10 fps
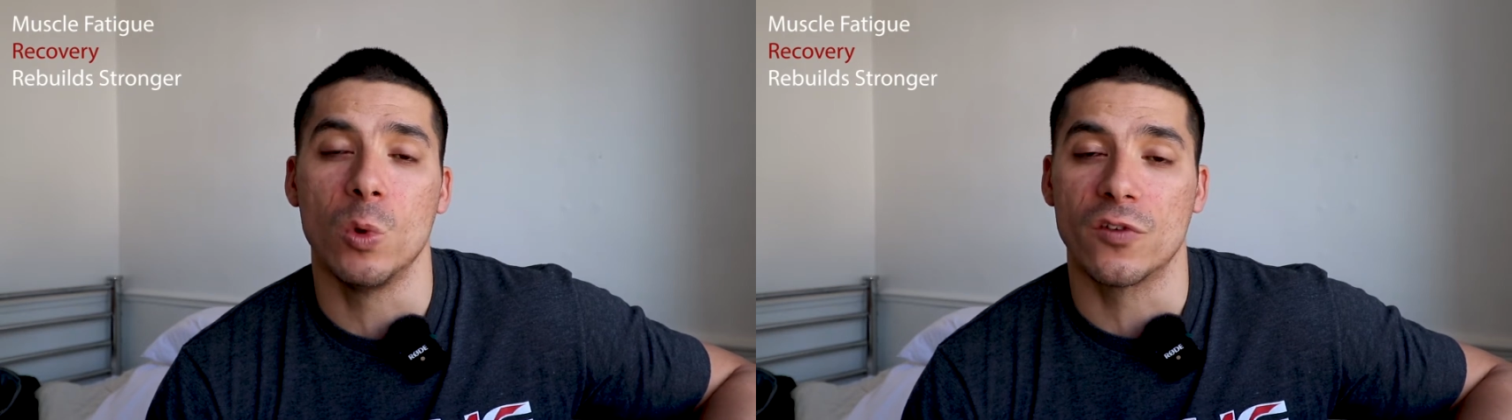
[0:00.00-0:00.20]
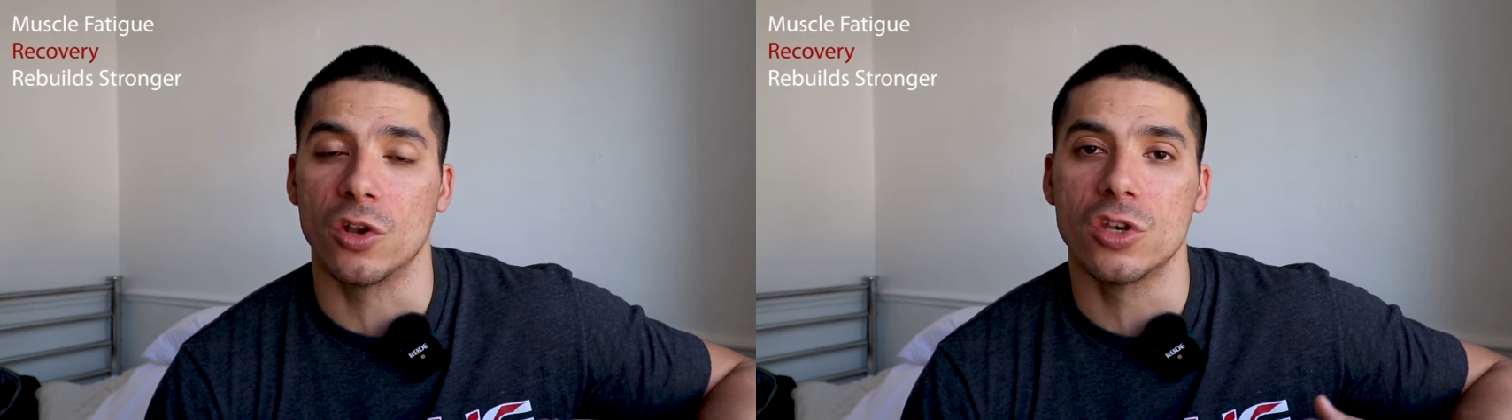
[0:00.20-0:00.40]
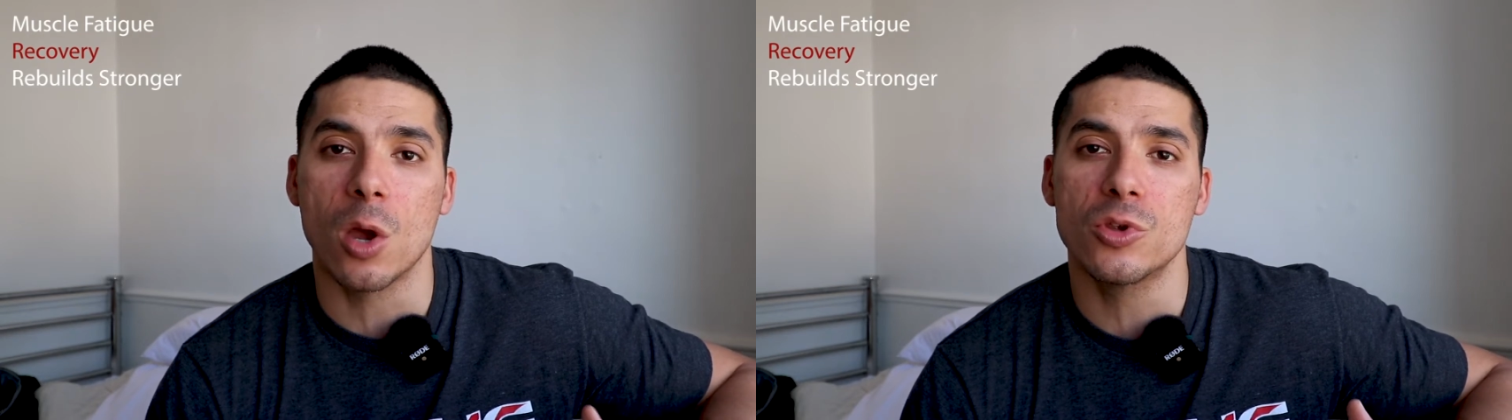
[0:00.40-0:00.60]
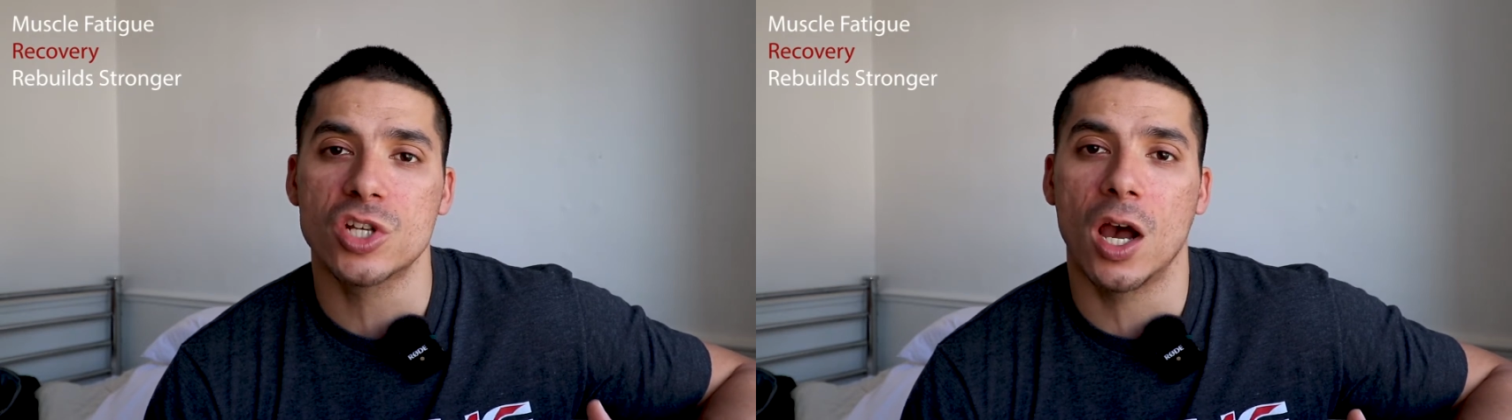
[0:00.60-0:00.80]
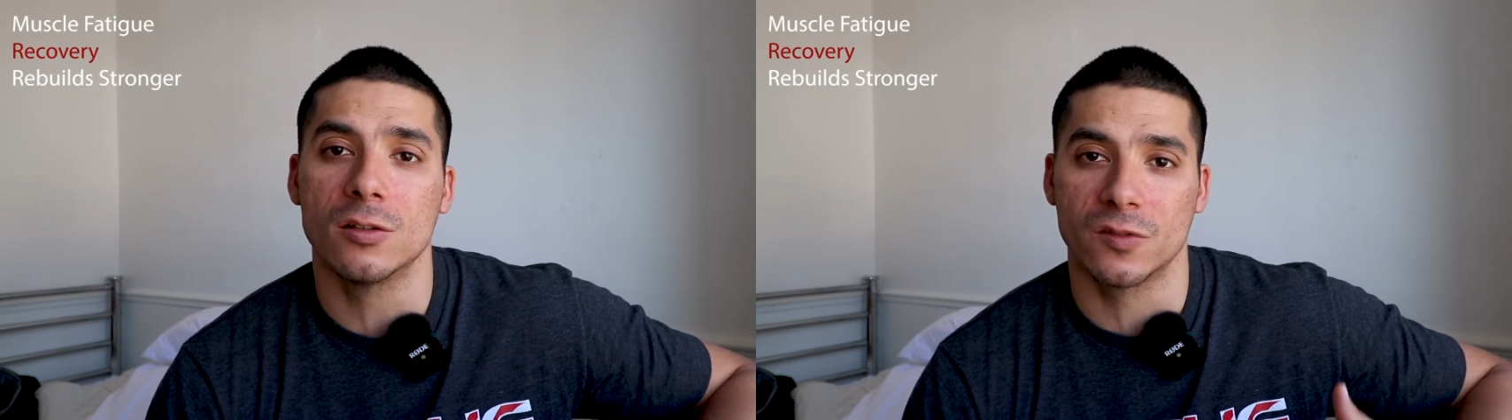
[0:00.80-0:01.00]
we've got no
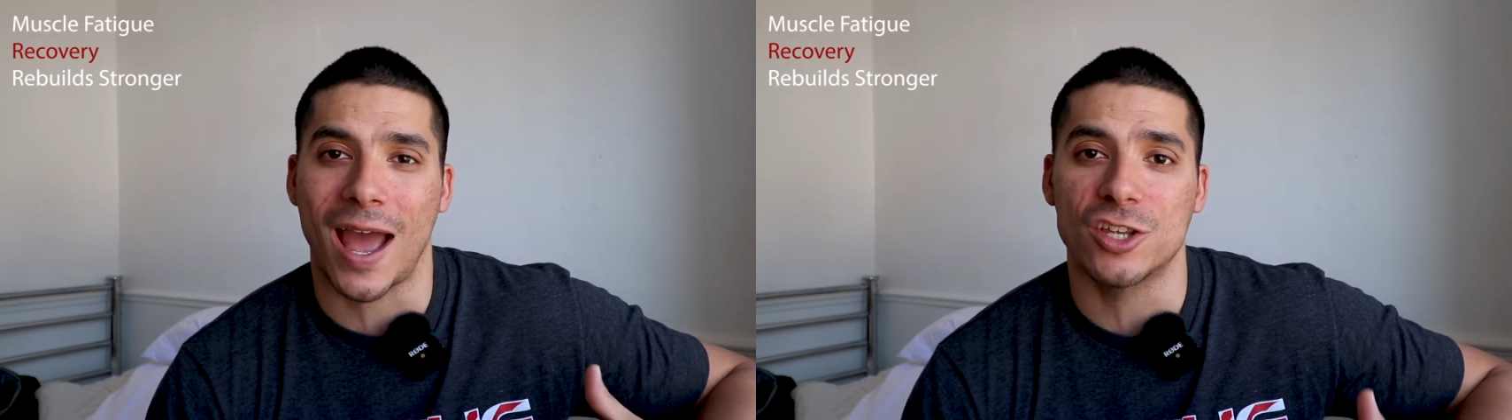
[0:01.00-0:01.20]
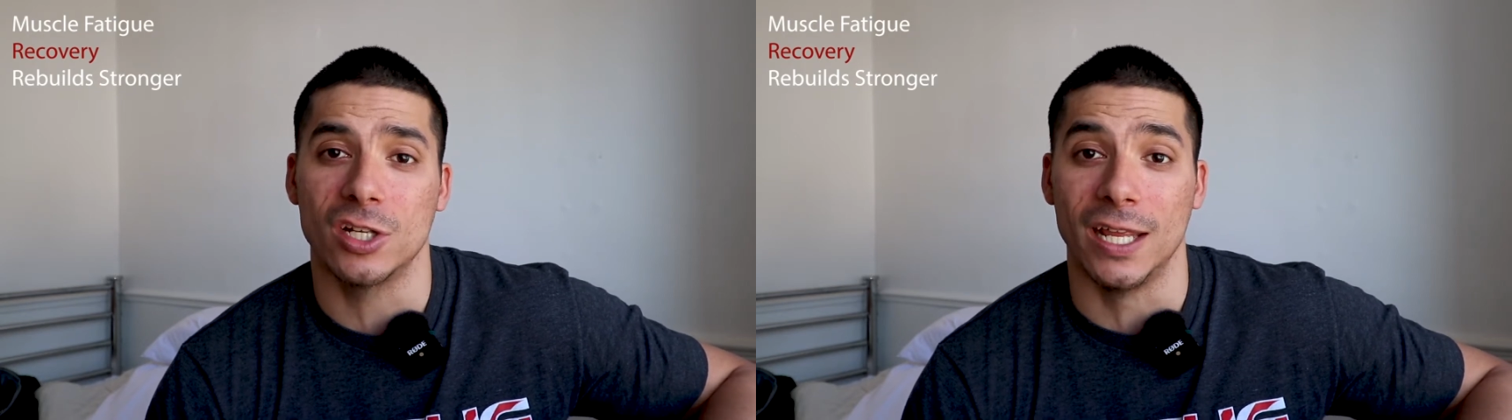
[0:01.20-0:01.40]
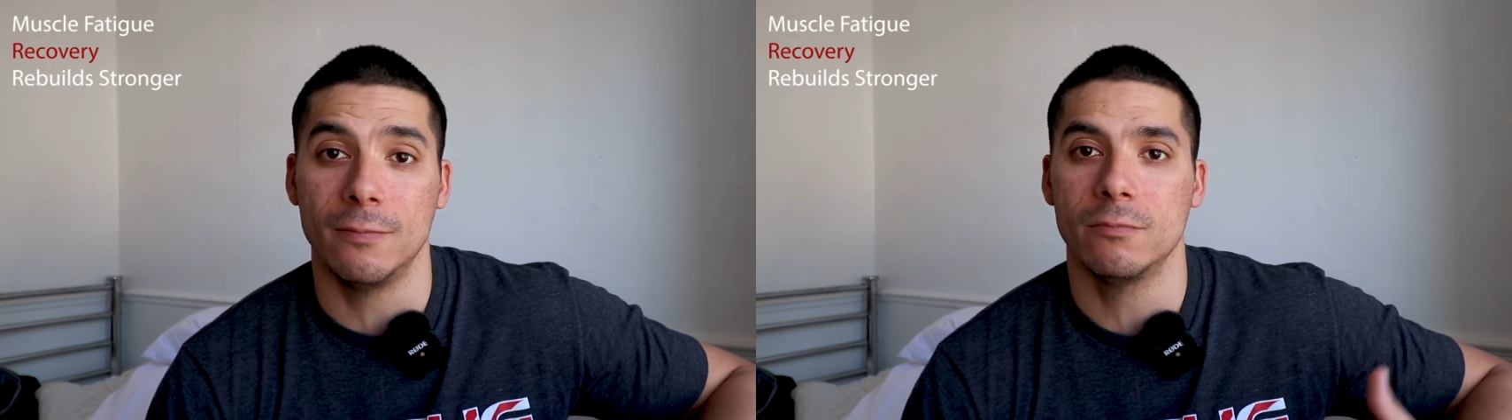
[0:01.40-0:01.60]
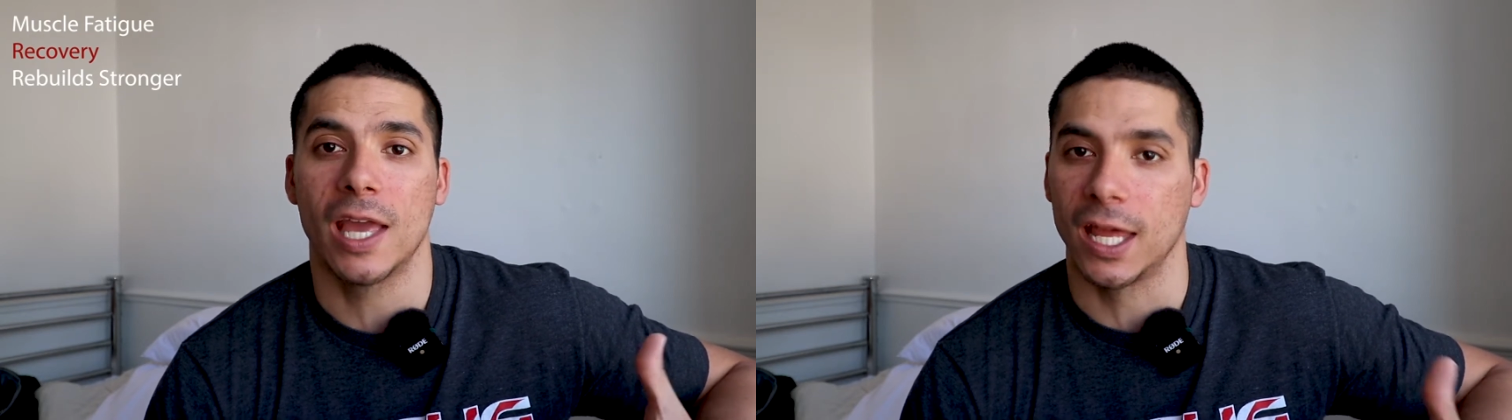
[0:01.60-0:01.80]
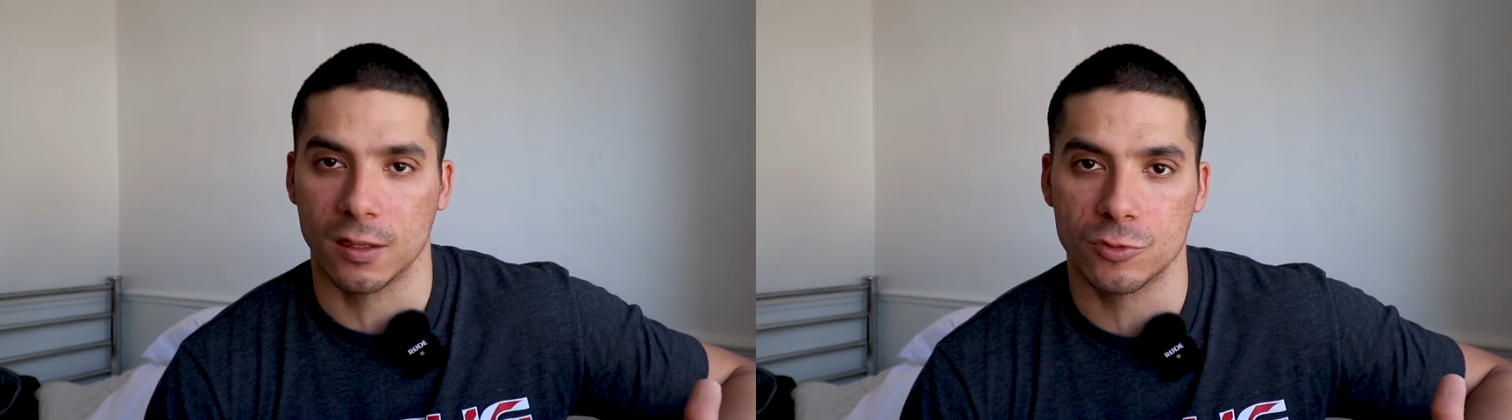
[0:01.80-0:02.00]
chance of actually
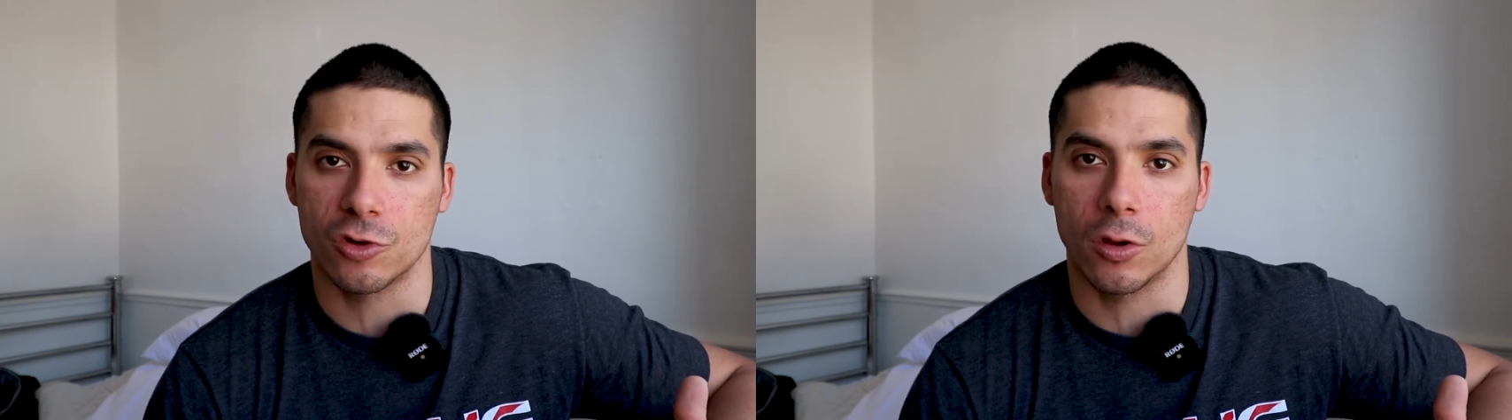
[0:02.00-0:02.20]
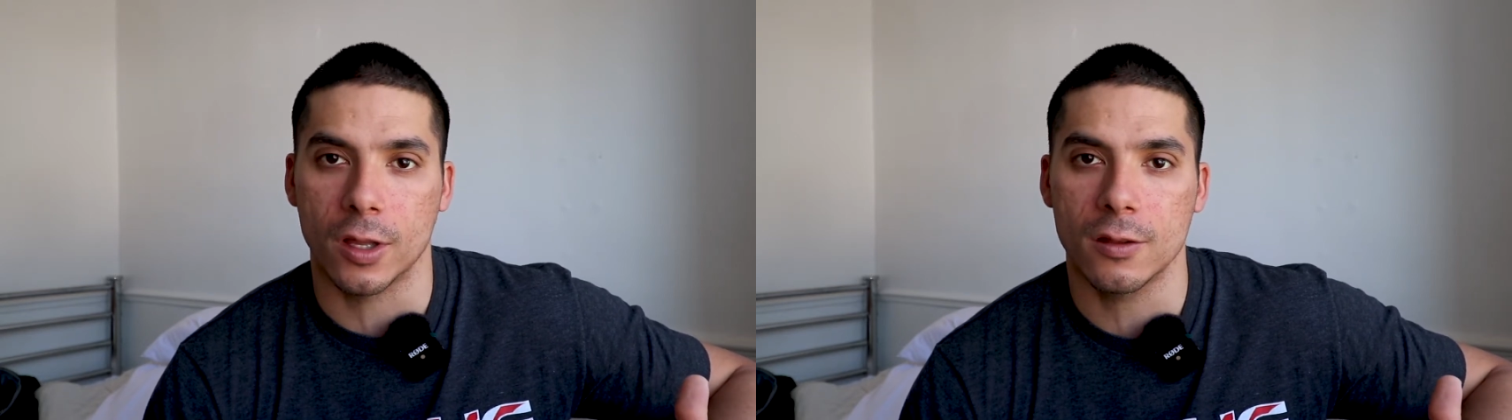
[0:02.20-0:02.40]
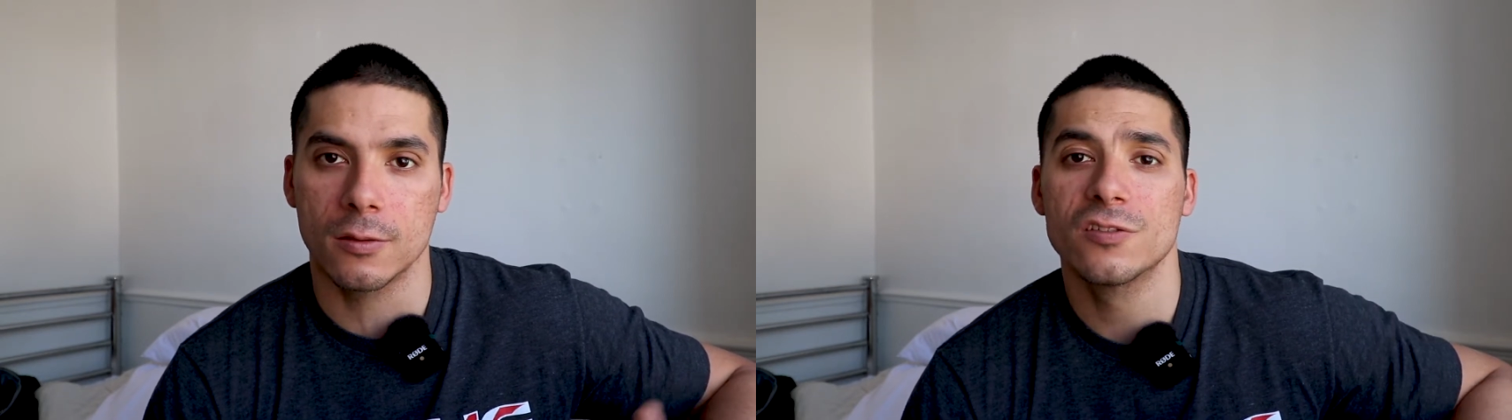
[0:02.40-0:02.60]
getting them stronger.